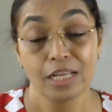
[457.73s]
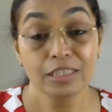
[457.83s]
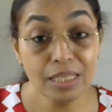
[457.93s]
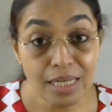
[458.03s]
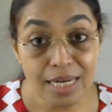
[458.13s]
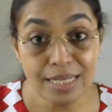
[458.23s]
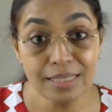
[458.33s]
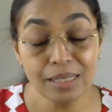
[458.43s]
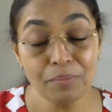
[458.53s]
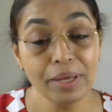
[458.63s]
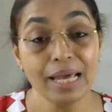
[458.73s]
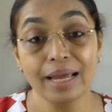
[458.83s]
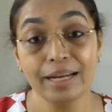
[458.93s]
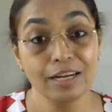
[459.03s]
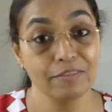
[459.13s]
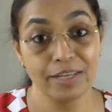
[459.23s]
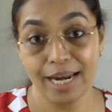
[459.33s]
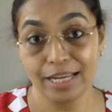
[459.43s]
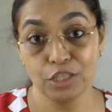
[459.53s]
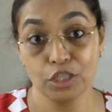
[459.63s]
The reason behind our
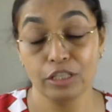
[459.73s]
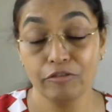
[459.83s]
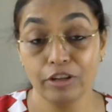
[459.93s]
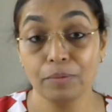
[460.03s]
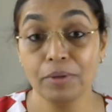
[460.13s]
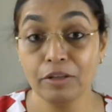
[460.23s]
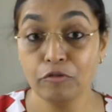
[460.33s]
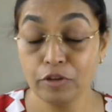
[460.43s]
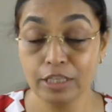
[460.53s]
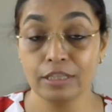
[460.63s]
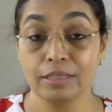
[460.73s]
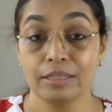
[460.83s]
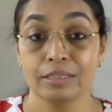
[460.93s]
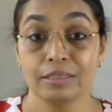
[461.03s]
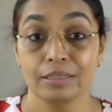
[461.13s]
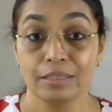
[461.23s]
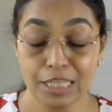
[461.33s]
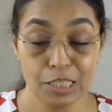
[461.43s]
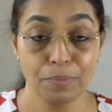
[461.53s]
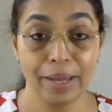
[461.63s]
action will be with
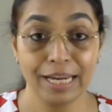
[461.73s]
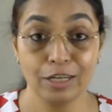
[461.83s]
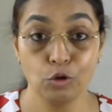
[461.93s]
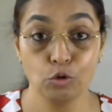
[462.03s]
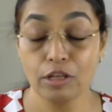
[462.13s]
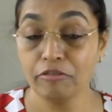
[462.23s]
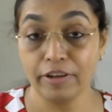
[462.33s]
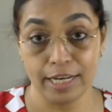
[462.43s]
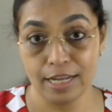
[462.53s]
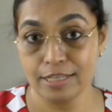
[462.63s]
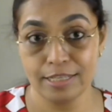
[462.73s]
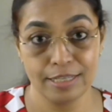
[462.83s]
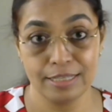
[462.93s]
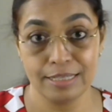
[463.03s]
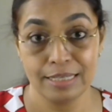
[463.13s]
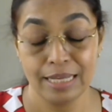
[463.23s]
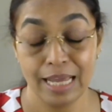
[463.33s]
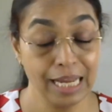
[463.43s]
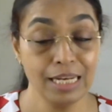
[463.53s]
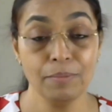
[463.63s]
respect to the finances,
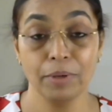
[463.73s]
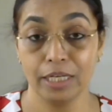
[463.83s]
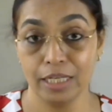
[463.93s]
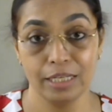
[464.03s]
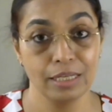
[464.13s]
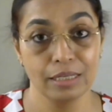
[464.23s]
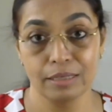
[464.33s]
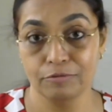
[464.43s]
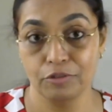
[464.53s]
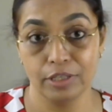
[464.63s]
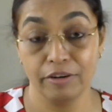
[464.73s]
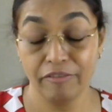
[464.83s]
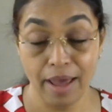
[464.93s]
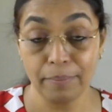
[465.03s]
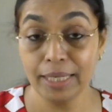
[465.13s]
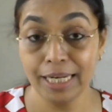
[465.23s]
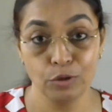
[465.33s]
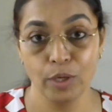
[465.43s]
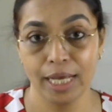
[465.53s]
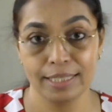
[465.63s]
any material comfort, family
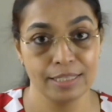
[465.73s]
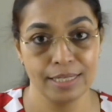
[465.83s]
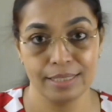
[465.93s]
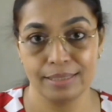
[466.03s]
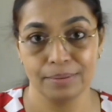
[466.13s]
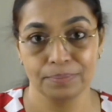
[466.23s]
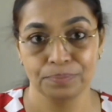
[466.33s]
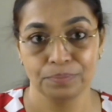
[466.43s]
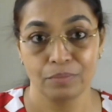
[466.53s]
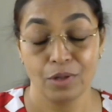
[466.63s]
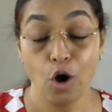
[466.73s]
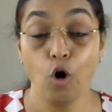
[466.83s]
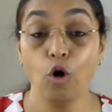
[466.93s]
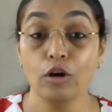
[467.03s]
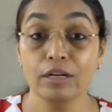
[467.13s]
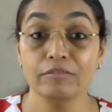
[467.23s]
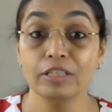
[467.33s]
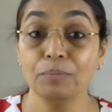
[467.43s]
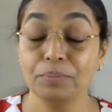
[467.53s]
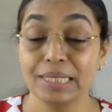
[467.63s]
togetherness, or
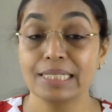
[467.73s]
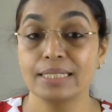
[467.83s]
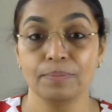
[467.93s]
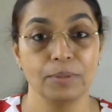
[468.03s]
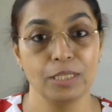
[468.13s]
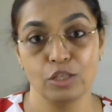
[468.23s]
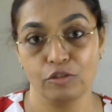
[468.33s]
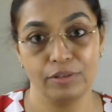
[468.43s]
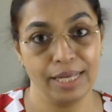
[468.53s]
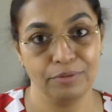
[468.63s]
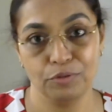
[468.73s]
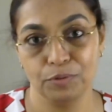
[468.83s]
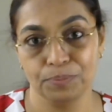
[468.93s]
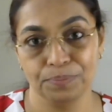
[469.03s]
our principles of life.